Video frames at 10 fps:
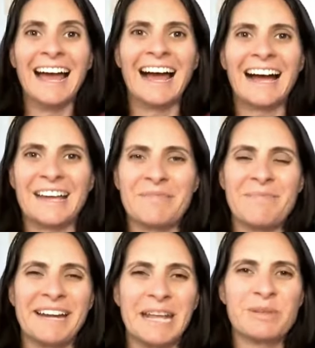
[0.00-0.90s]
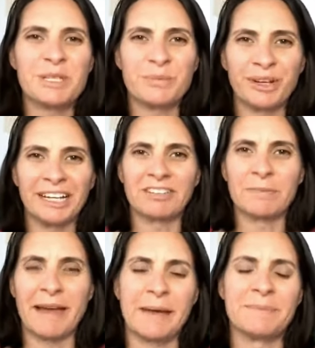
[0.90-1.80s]
Hi, my name is Maria
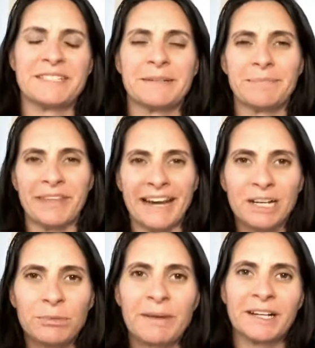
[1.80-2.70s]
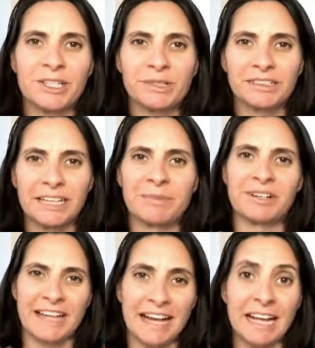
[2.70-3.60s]
Levy Pabst, and I help parents reclaim
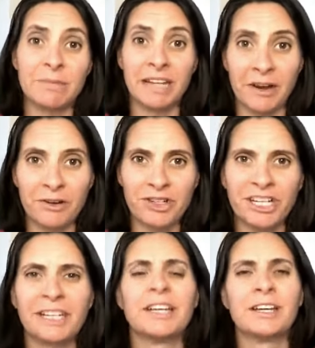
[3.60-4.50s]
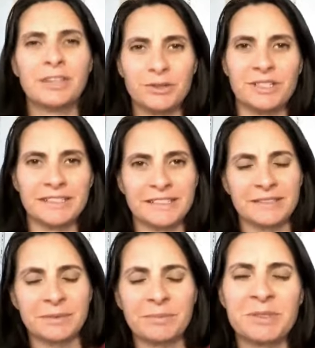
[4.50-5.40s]
their time and energy using
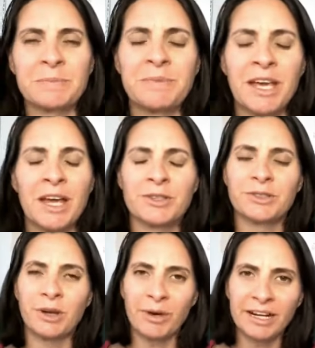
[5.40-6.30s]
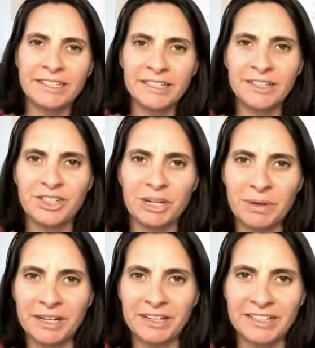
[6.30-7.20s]
systems. So I wanted to jump
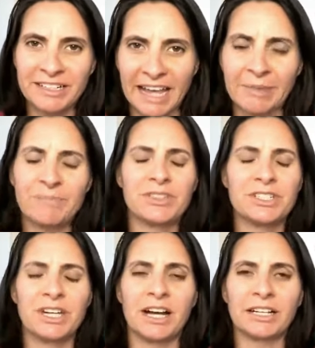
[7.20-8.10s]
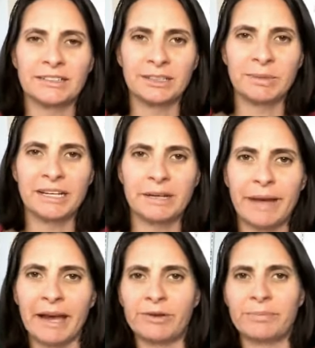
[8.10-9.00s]
on here today to talk a little bit
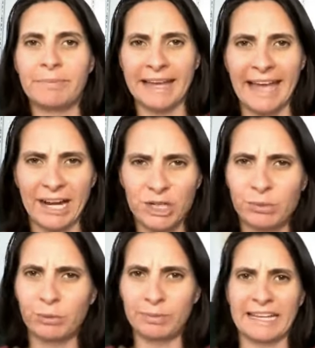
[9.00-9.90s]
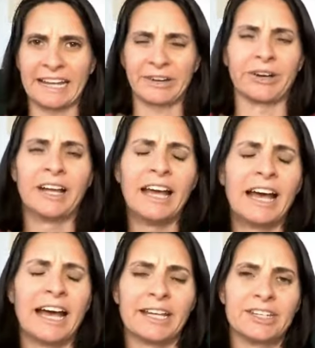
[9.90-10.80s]
about my actual planner.
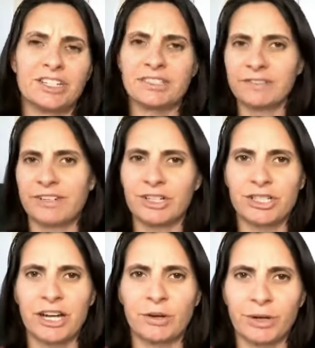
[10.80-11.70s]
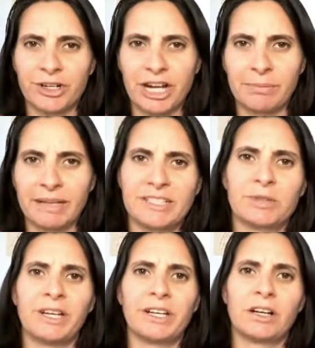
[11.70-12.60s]
I just finished a workshop
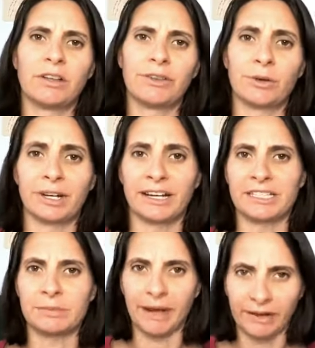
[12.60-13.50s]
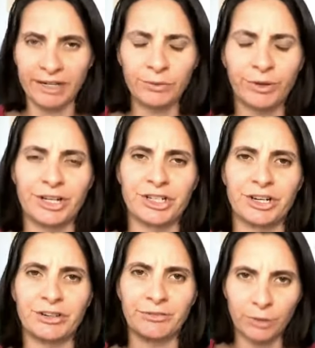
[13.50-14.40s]
last week called The Organized Parent, where I
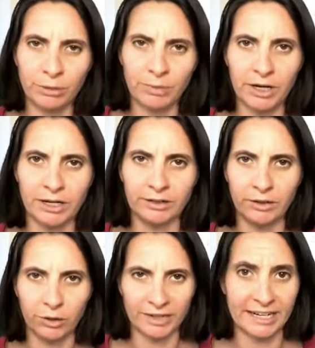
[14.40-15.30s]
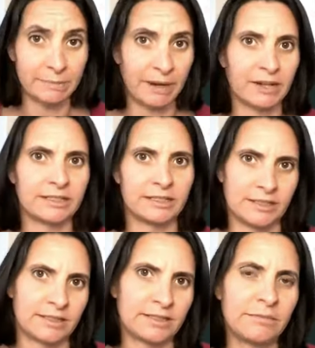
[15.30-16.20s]
share the 4-part Organized Parent
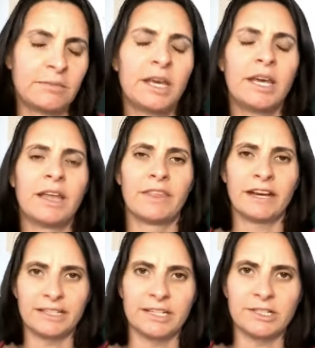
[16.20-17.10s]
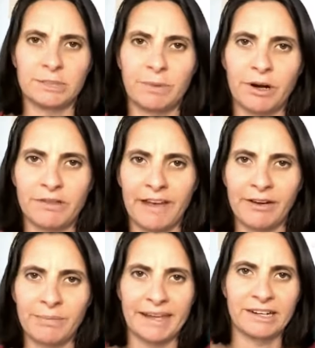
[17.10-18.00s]
system that I teach as part of how
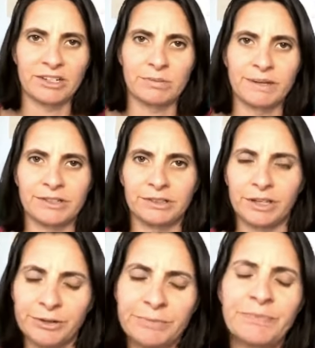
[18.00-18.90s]
to manage the mental load.